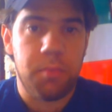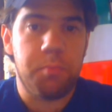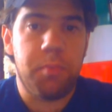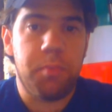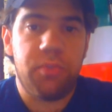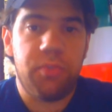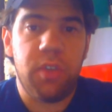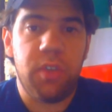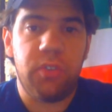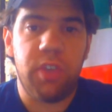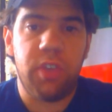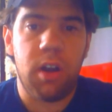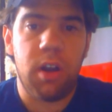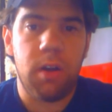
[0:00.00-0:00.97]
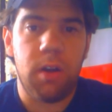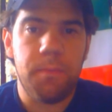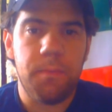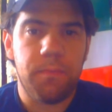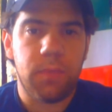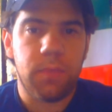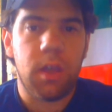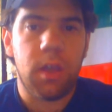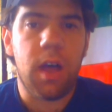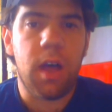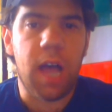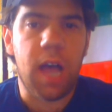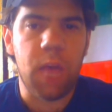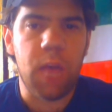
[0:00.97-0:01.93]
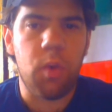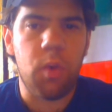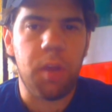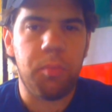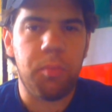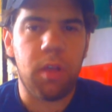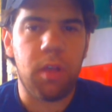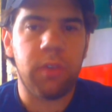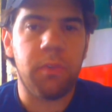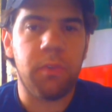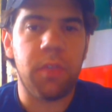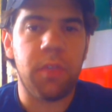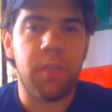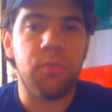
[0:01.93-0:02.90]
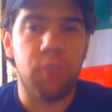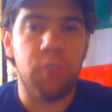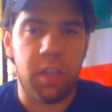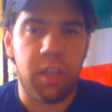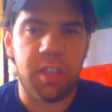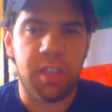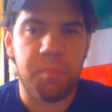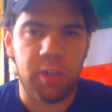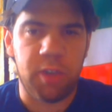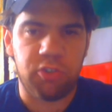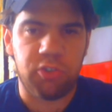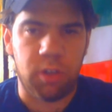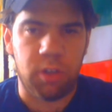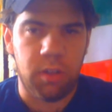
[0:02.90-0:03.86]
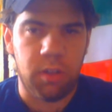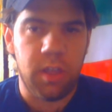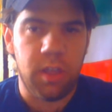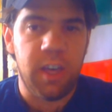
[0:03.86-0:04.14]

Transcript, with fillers: But this year, I want to blog something really special